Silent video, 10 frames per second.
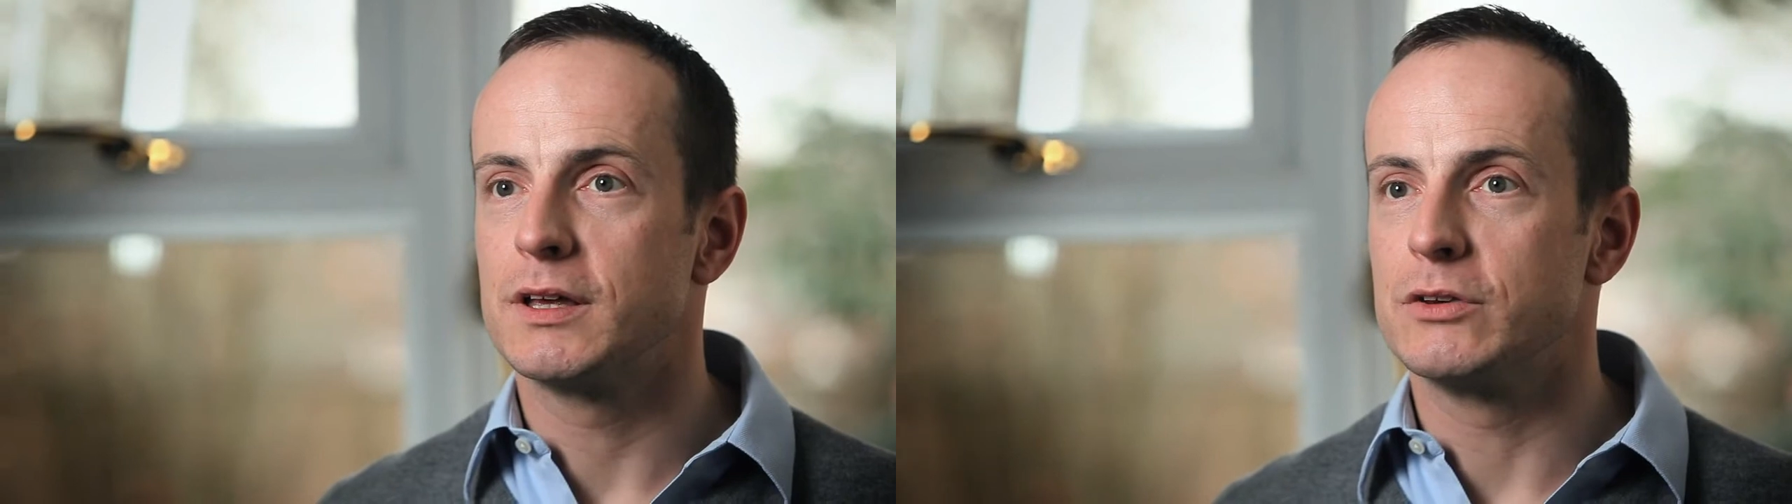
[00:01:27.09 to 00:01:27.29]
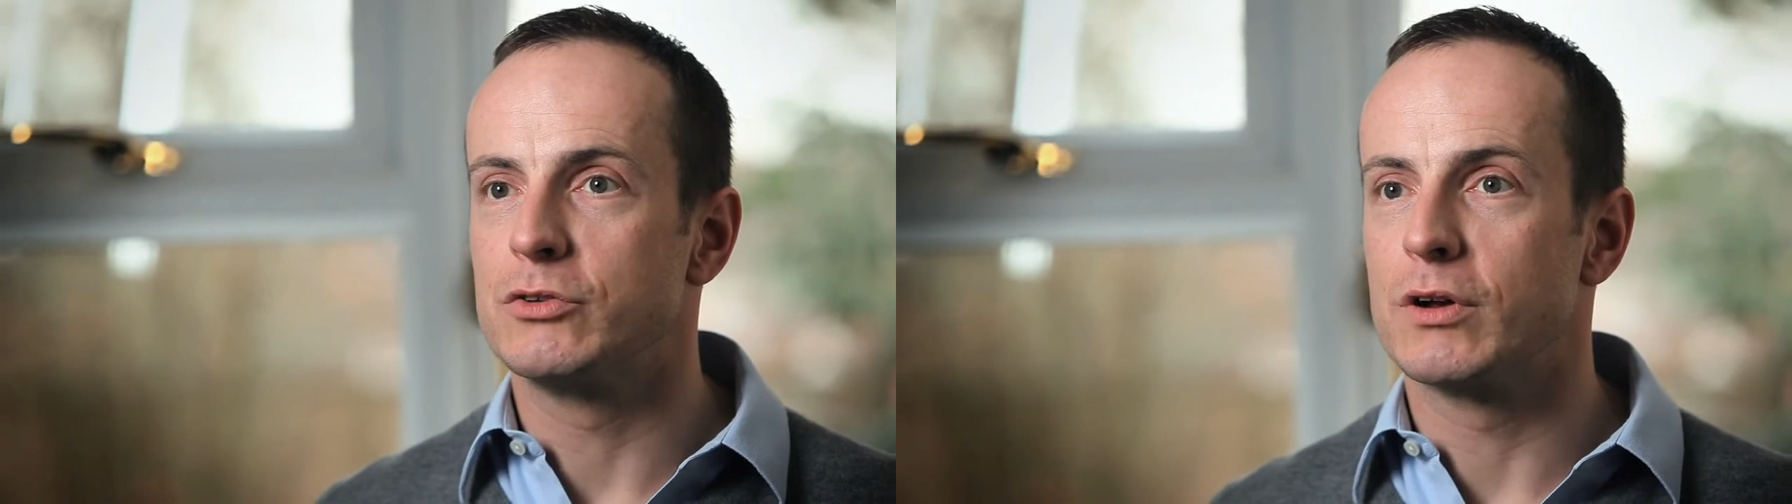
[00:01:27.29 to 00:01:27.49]

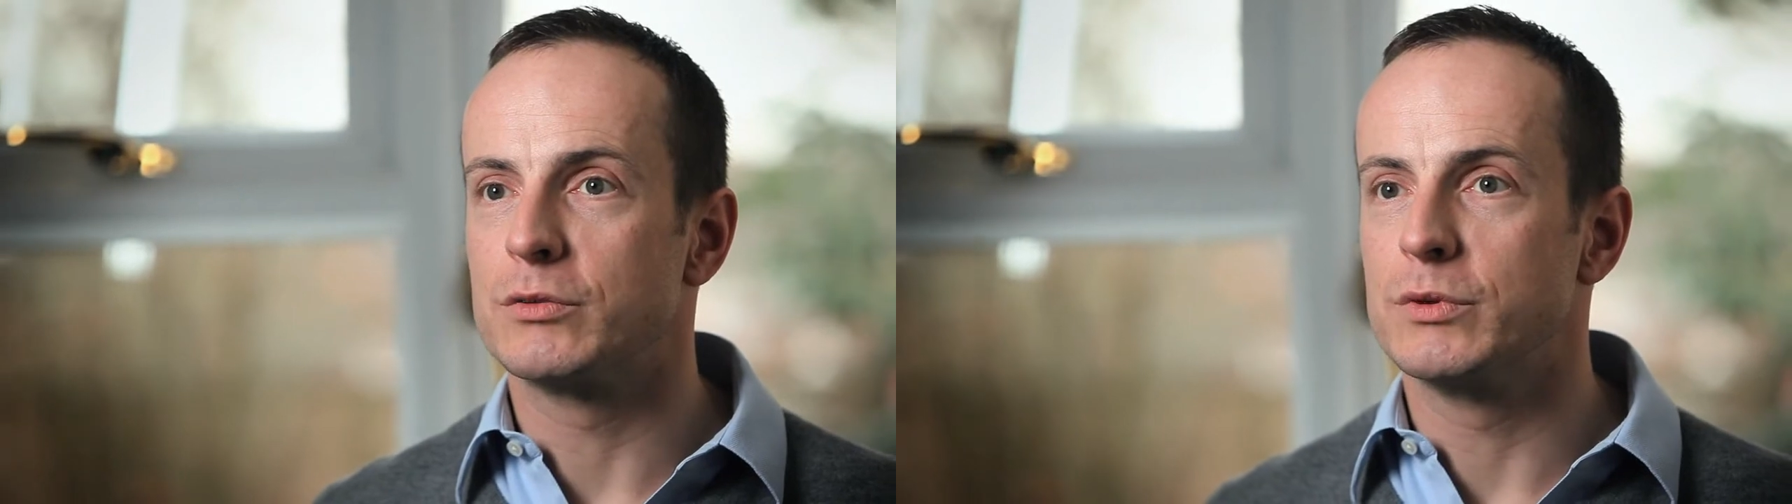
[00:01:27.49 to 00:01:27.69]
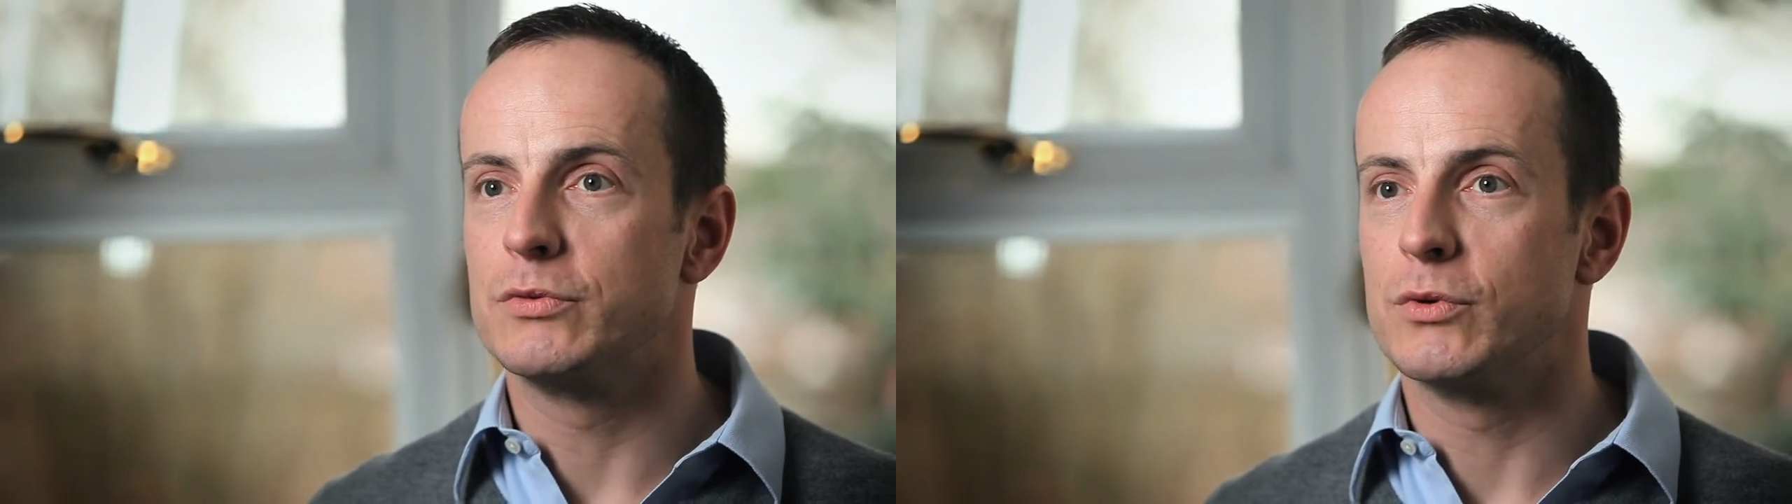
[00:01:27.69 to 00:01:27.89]
it
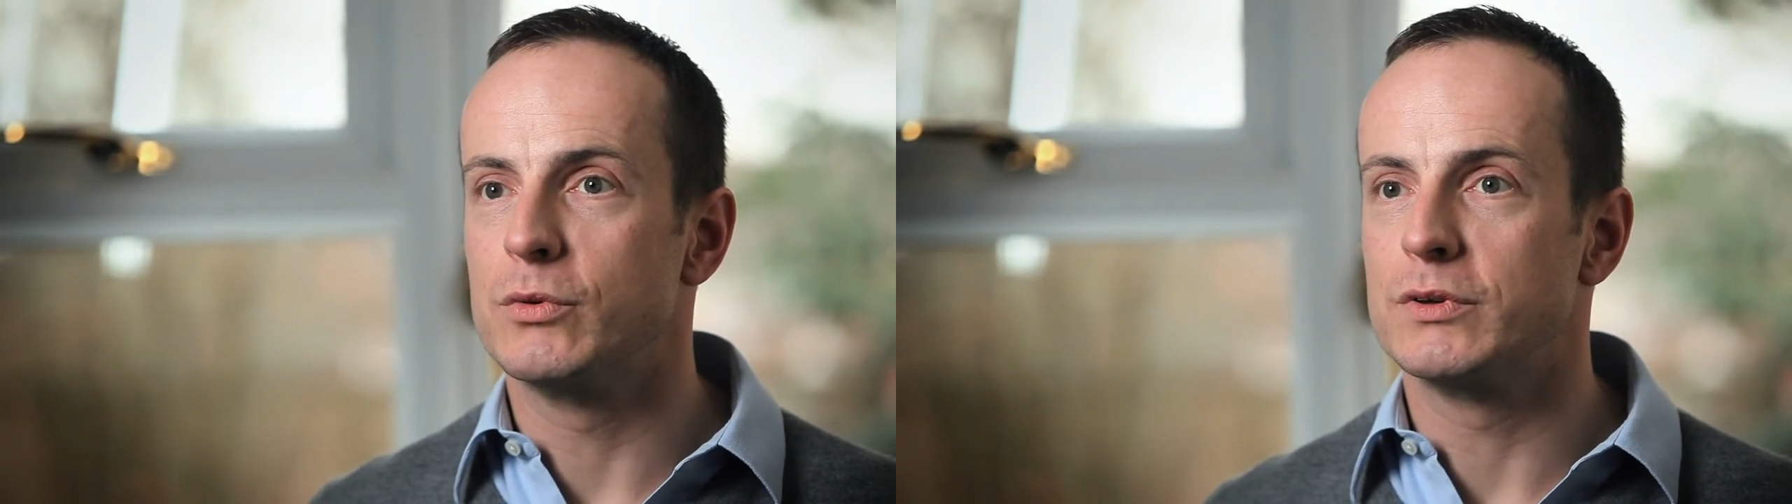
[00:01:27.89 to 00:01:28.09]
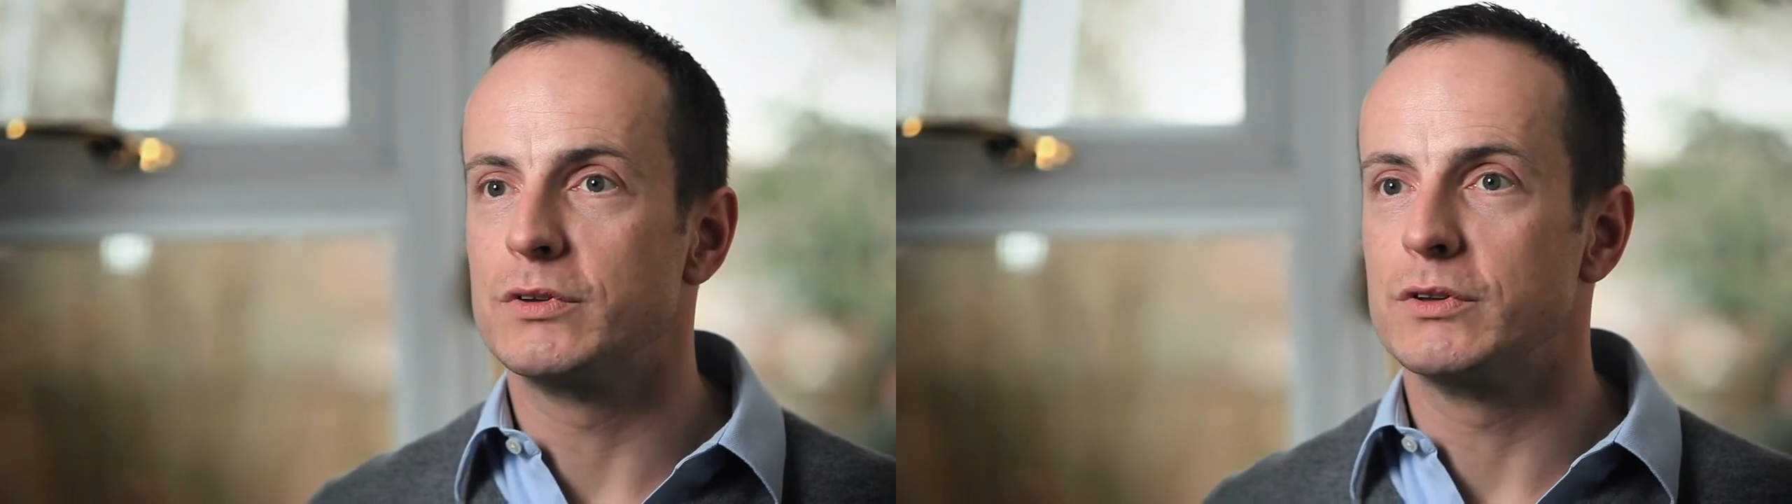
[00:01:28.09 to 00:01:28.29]
drives me
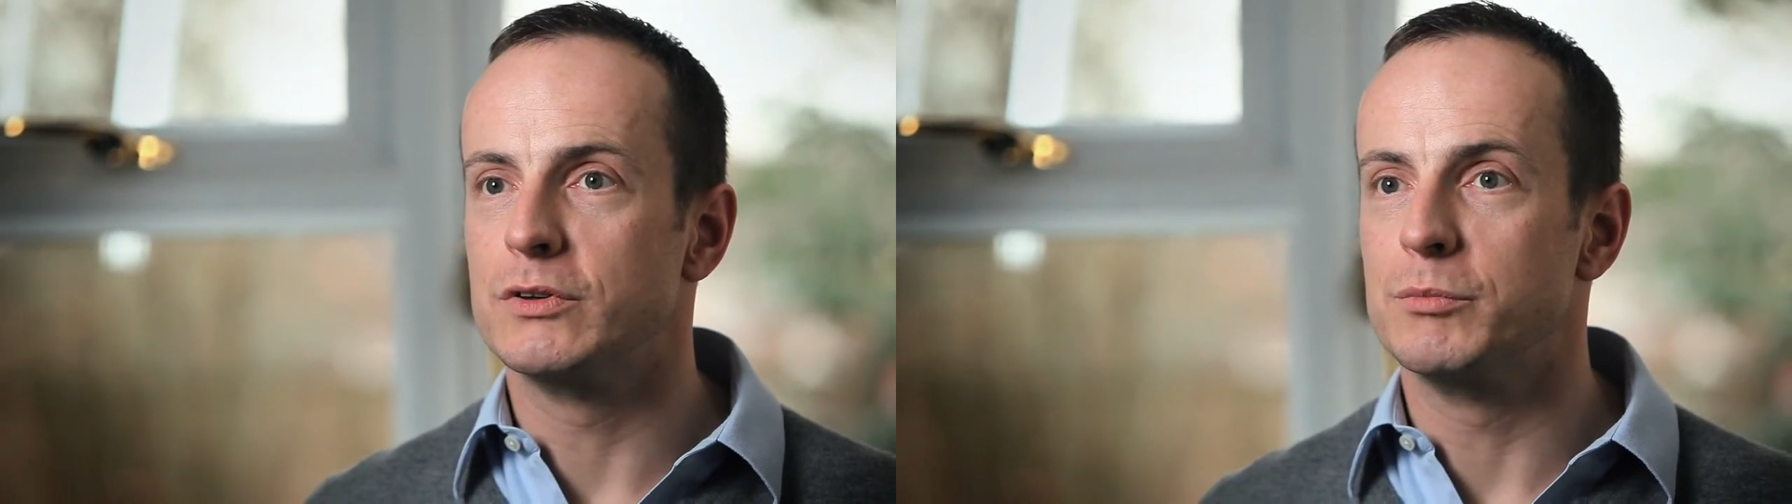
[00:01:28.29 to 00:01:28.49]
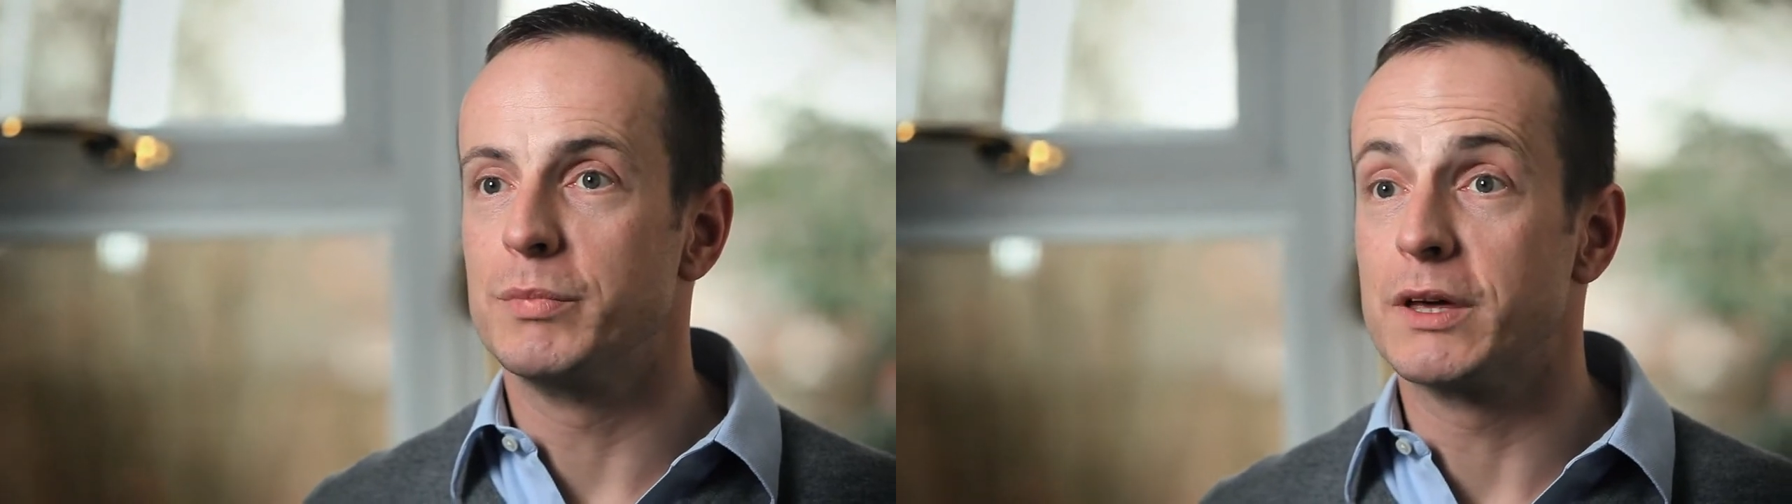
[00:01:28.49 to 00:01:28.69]
forward to
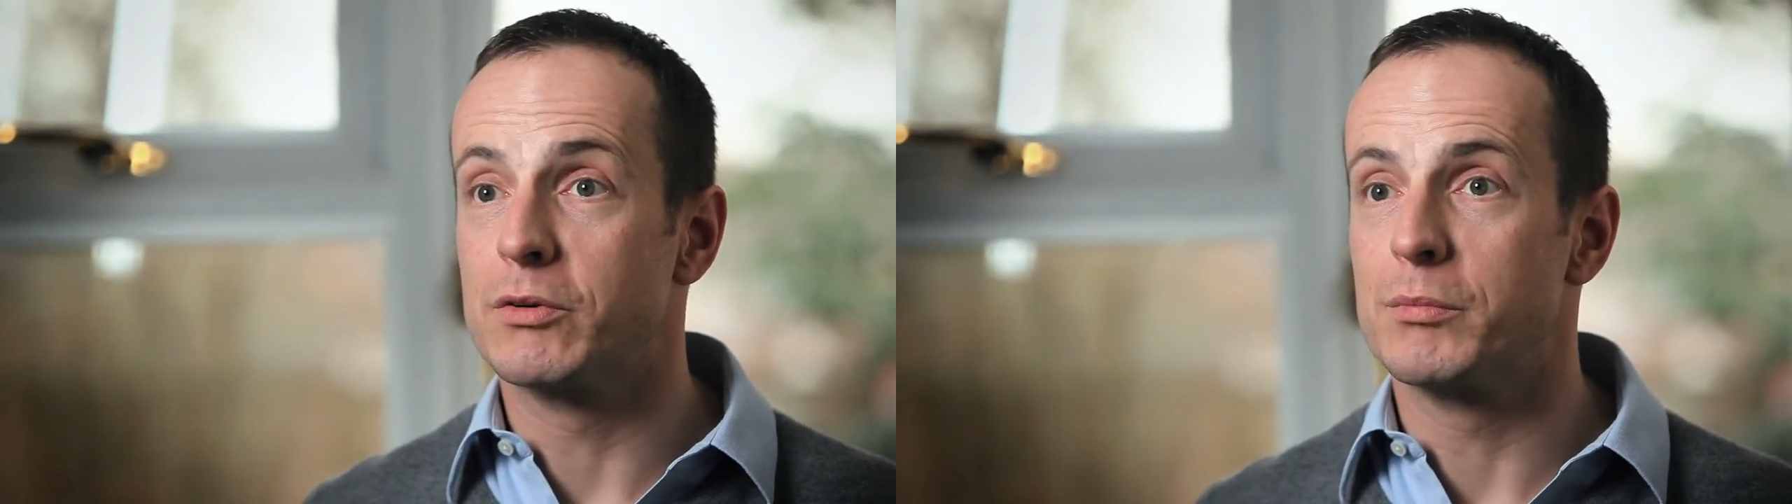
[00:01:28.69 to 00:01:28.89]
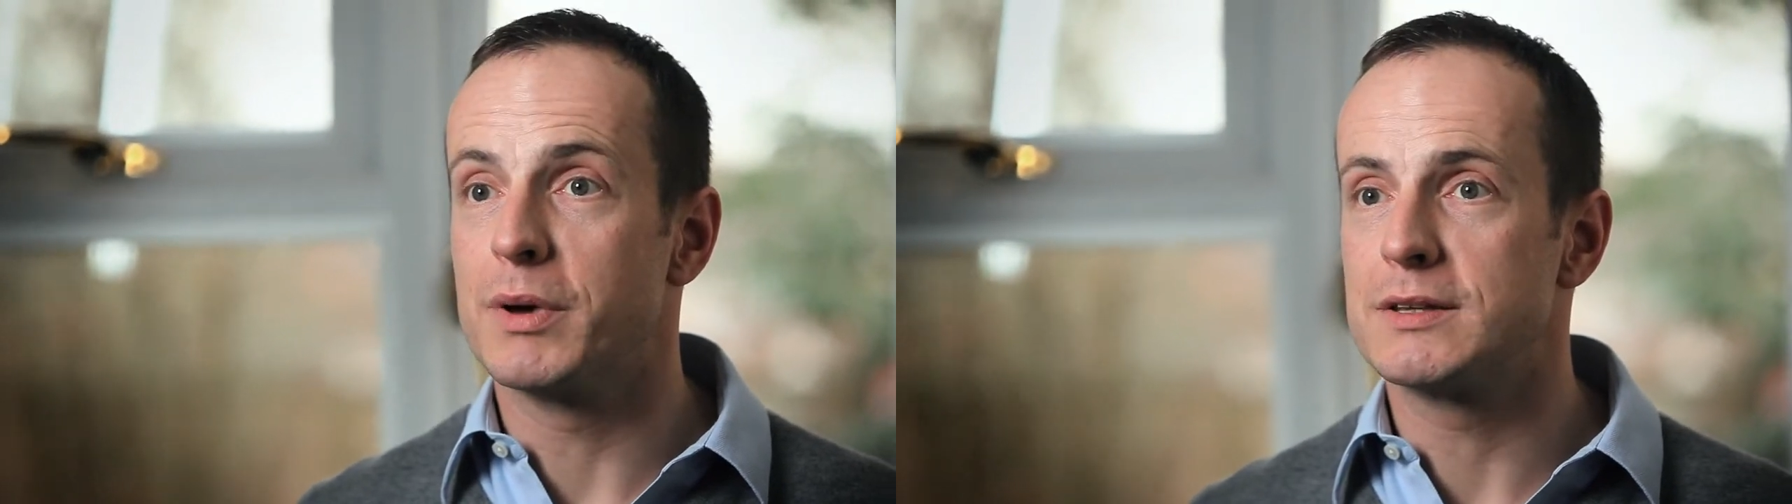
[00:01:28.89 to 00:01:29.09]
do bigger
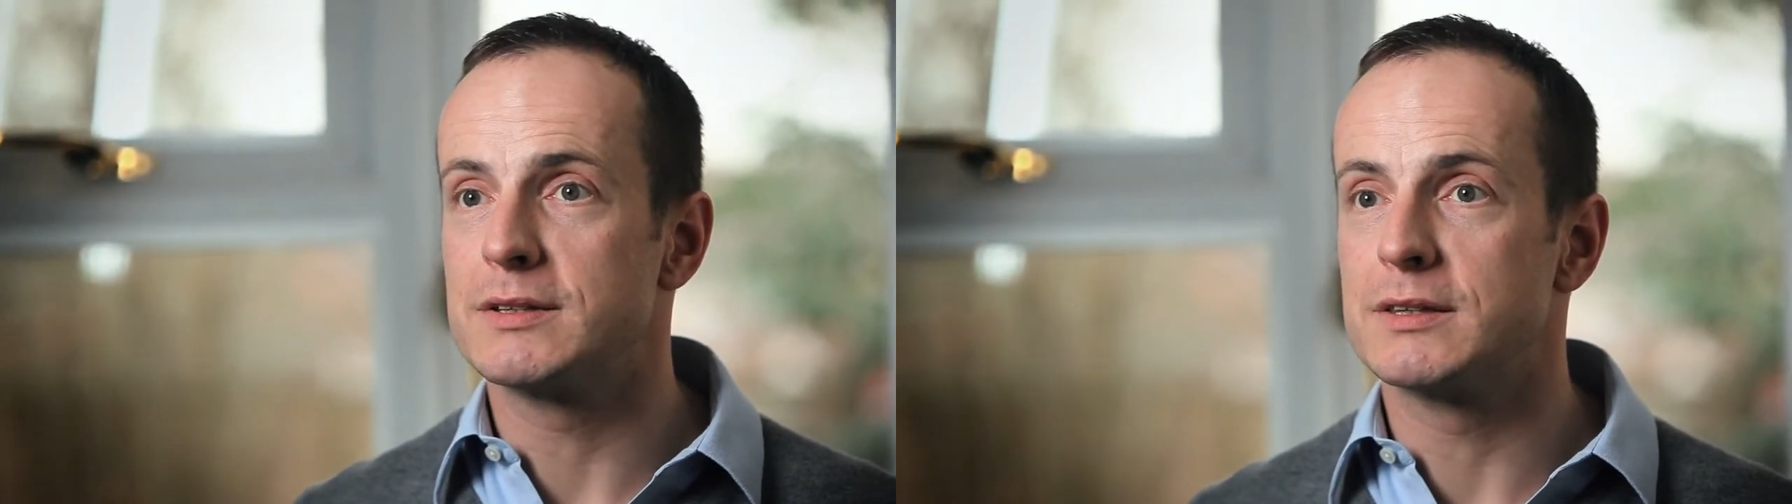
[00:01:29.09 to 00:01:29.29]
and better